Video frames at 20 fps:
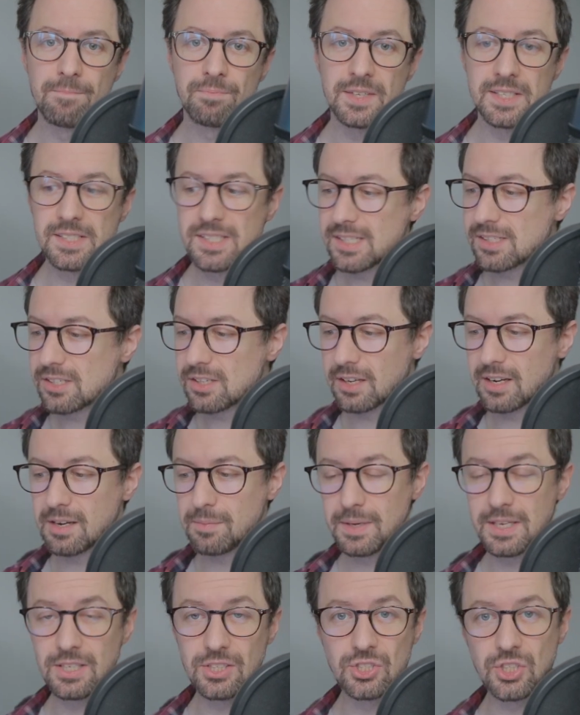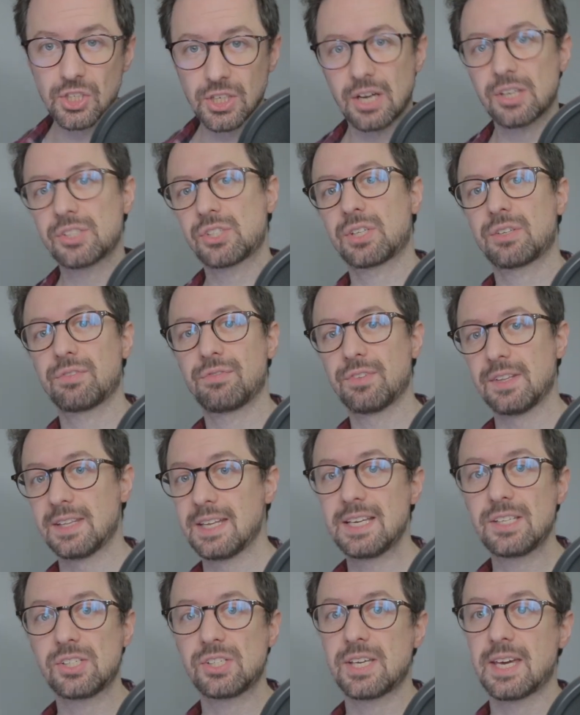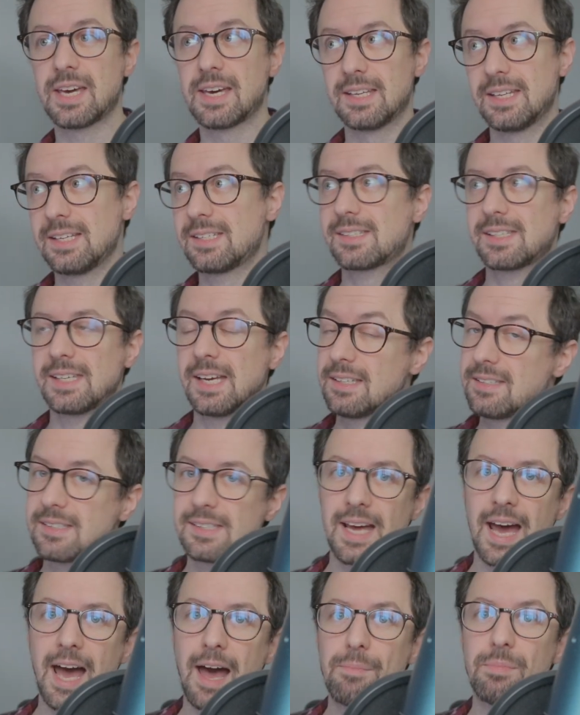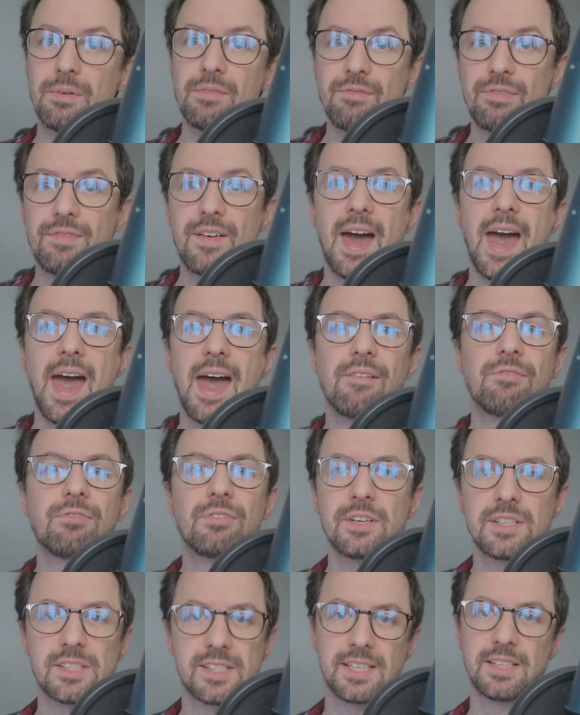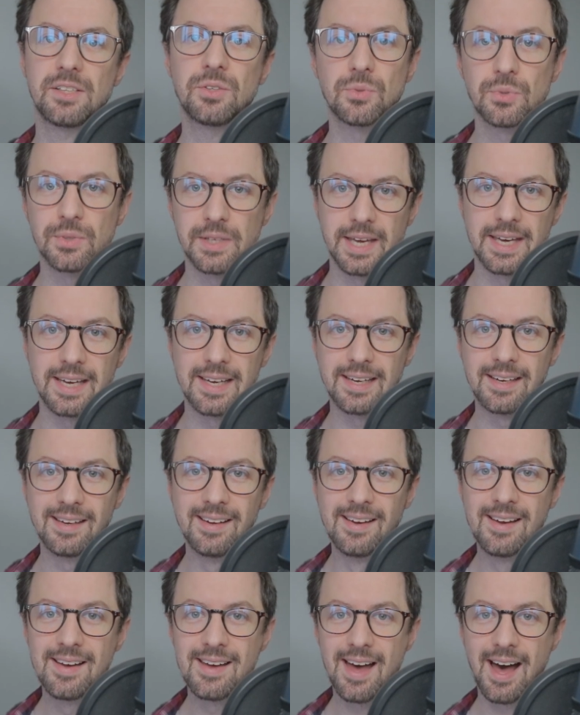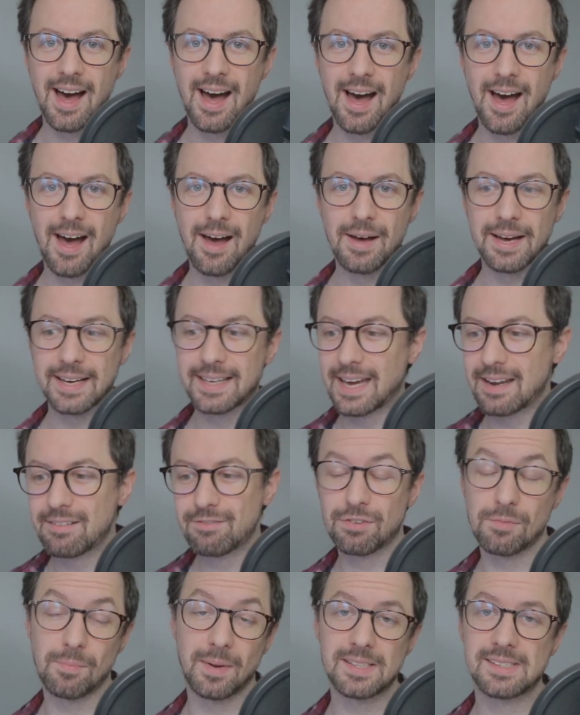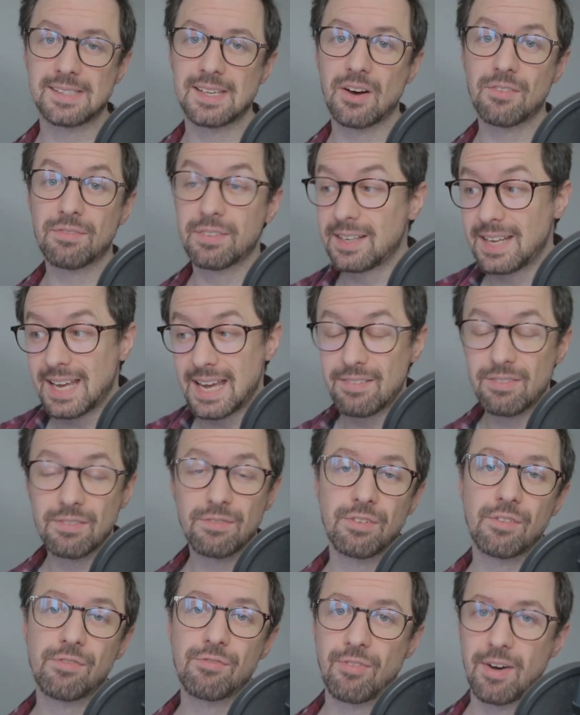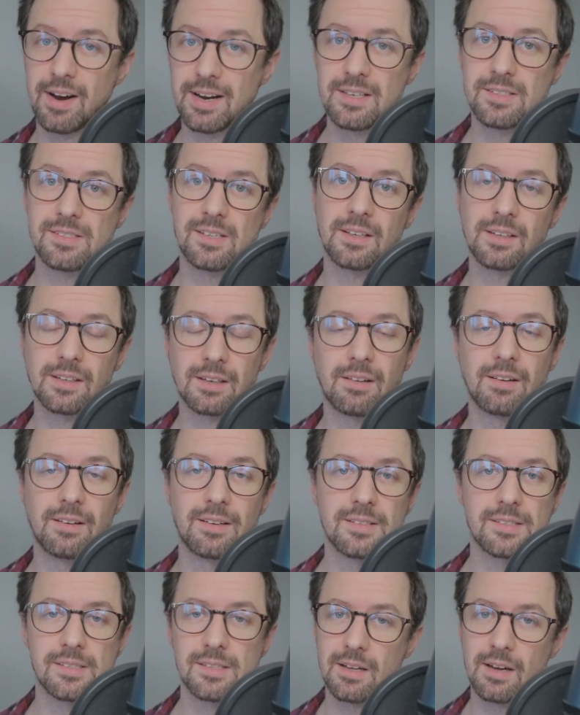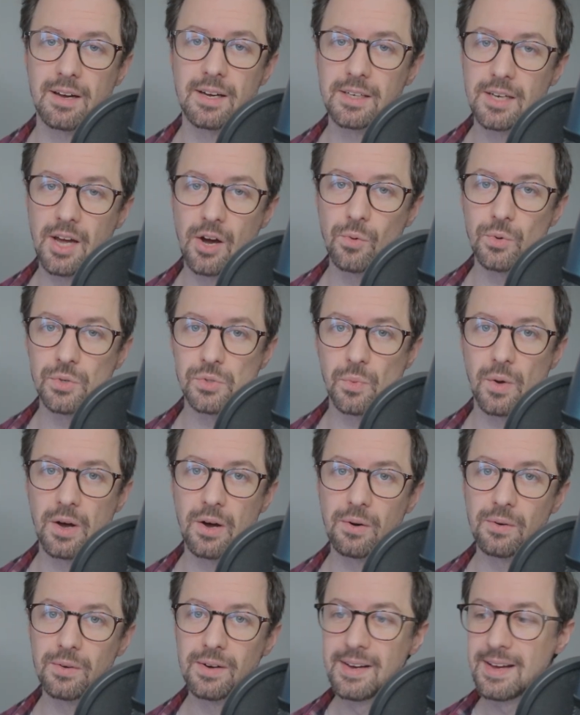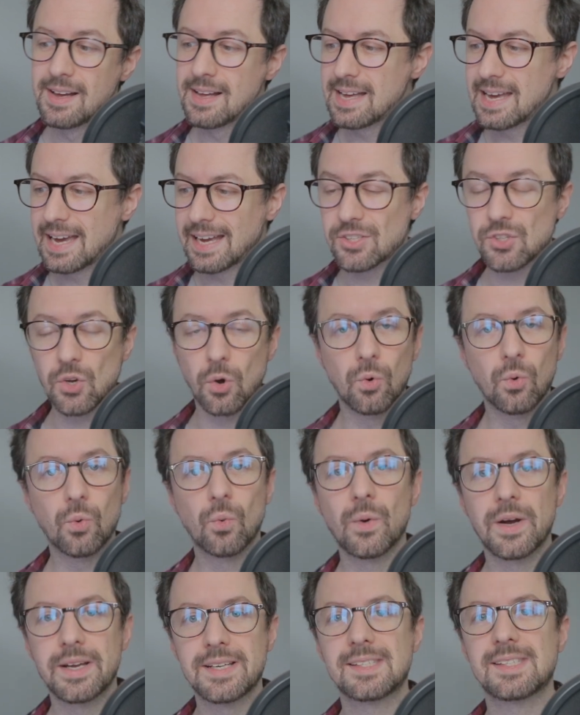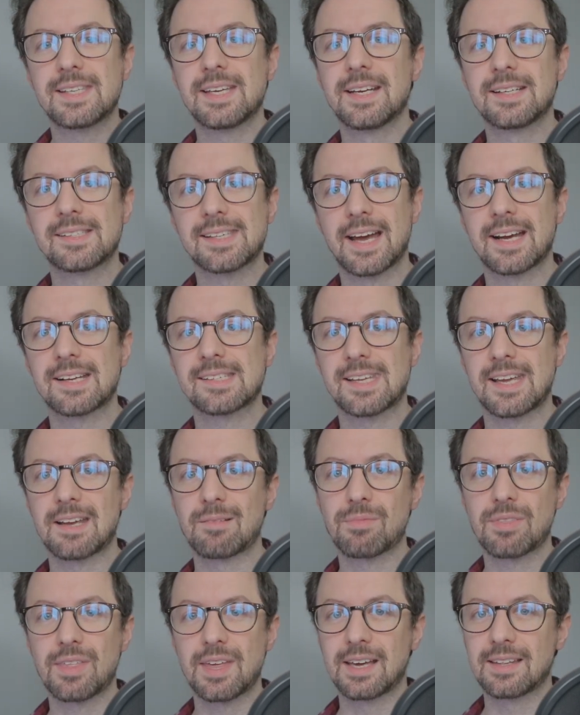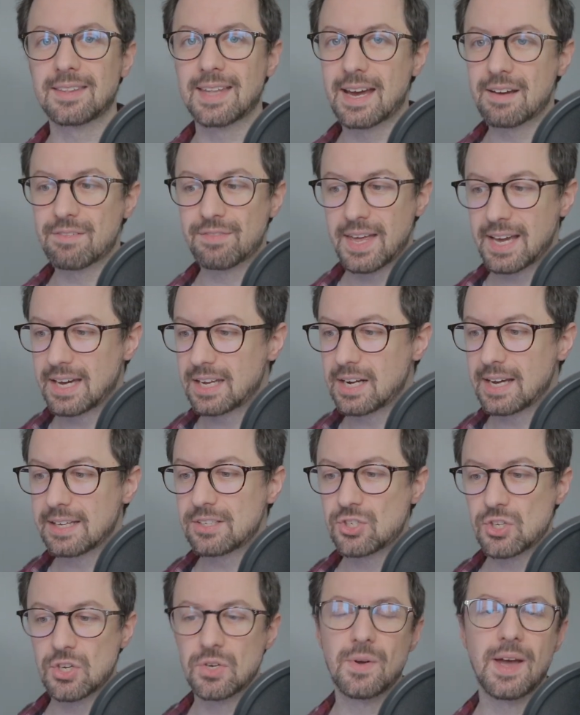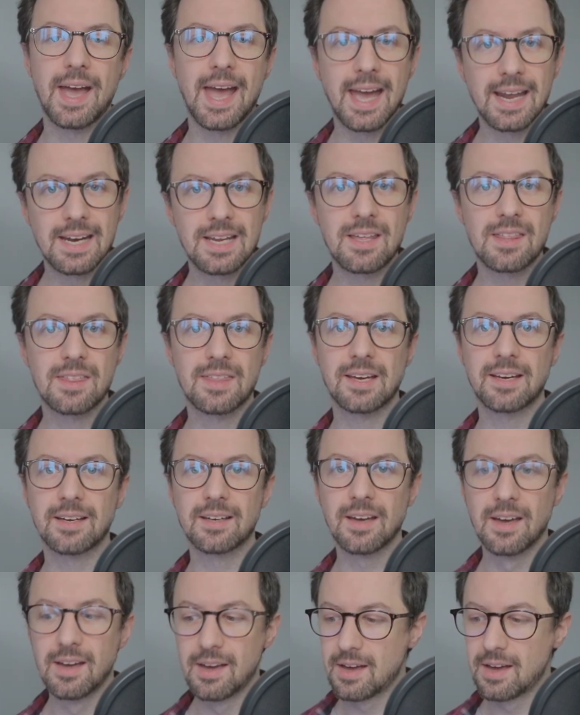this isn't going to be just for this year. This tends to happen for every single year. Again, for myself, and even for friends and clients that I know as well, it's always the exact same thing, that if they're going to do anything,